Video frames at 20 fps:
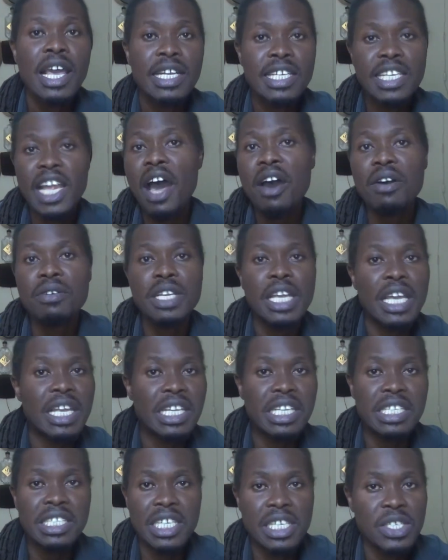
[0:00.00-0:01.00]
down in
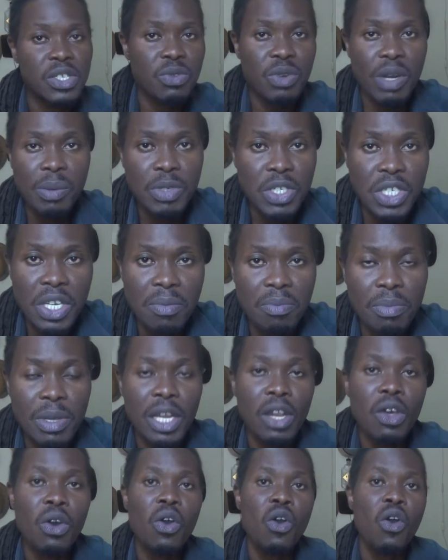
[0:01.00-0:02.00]
the description
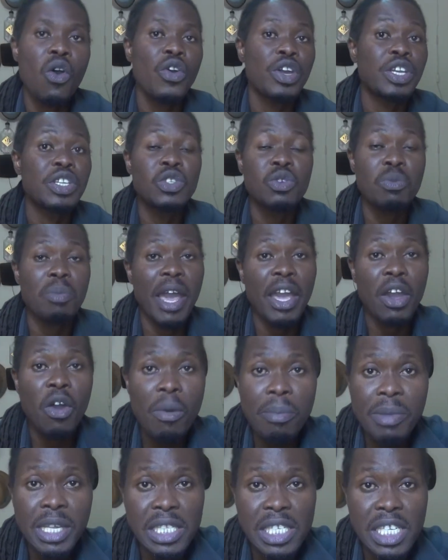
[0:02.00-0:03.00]
below or into my
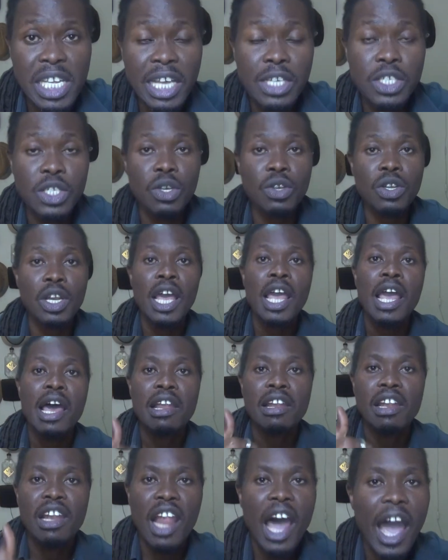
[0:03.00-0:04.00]
comment section
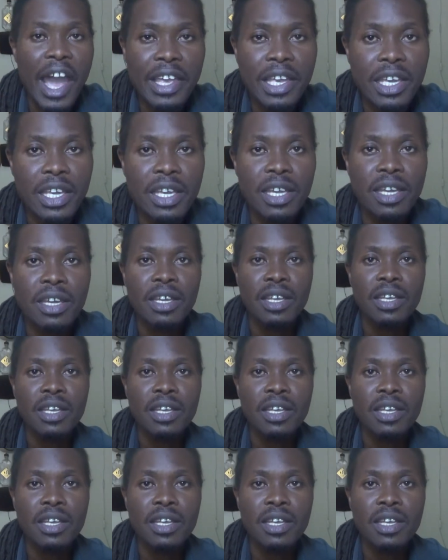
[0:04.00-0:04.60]
like